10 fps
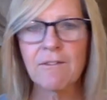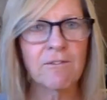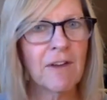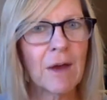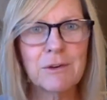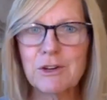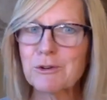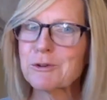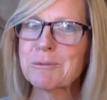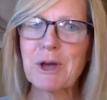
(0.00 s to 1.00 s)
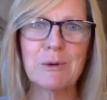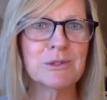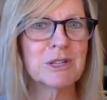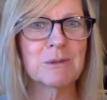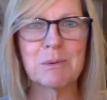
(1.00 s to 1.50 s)
found a group
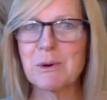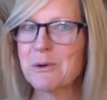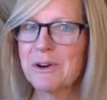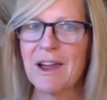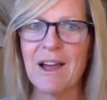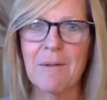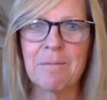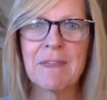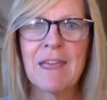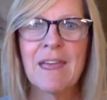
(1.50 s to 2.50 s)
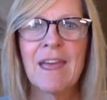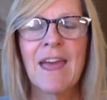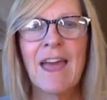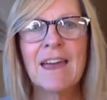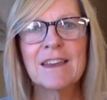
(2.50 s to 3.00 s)
coaching program,
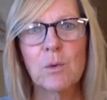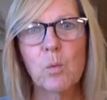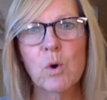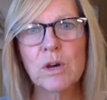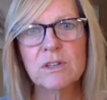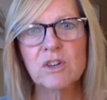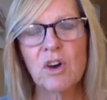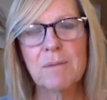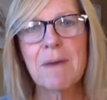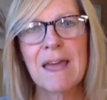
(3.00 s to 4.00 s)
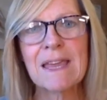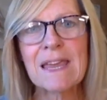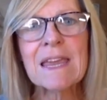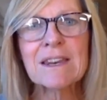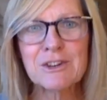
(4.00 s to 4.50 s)
and it worked on my
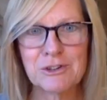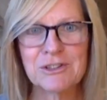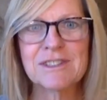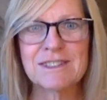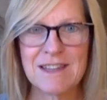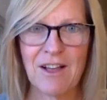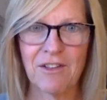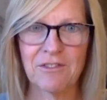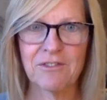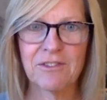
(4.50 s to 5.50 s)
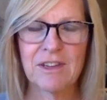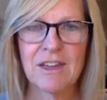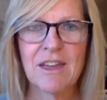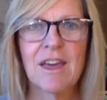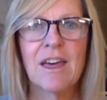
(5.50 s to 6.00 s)
inner self.
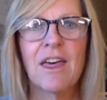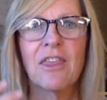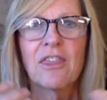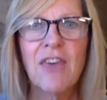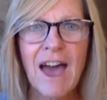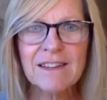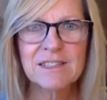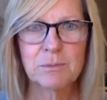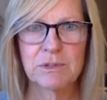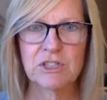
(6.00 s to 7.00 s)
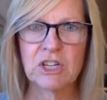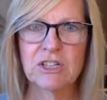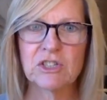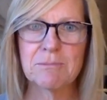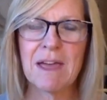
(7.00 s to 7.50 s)
That's what
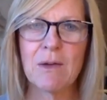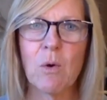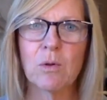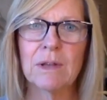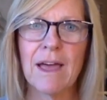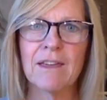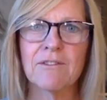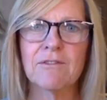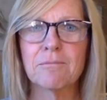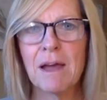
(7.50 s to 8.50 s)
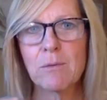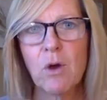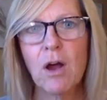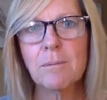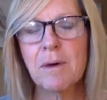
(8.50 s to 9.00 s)
changed my whole life. My
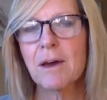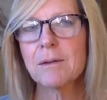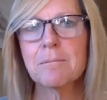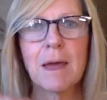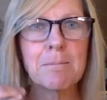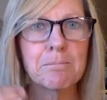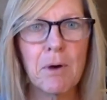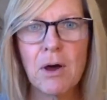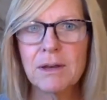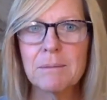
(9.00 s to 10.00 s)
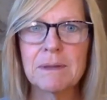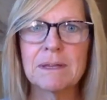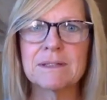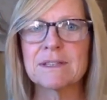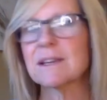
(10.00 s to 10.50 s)
rock bottom, my body
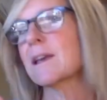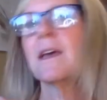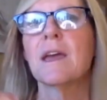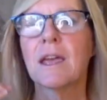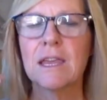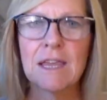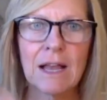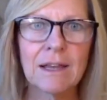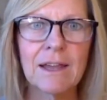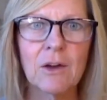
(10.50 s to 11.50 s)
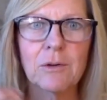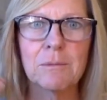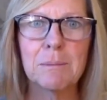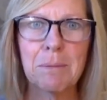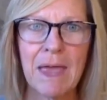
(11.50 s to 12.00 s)
being sick, yelling out at
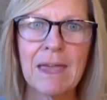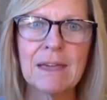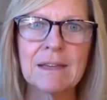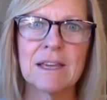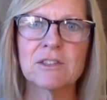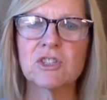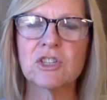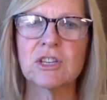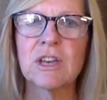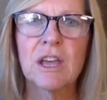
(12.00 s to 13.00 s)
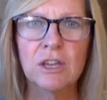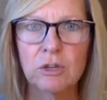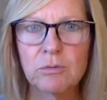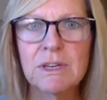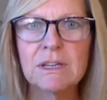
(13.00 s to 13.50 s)
me, pay attention,
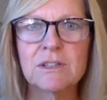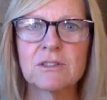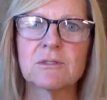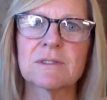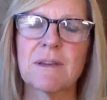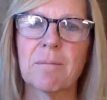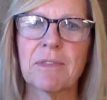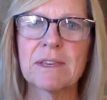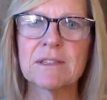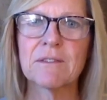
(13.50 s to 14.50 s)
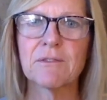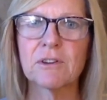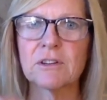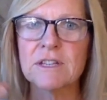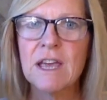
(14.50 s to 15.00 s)
you need to do something
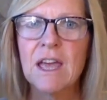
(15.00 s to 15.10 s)
different.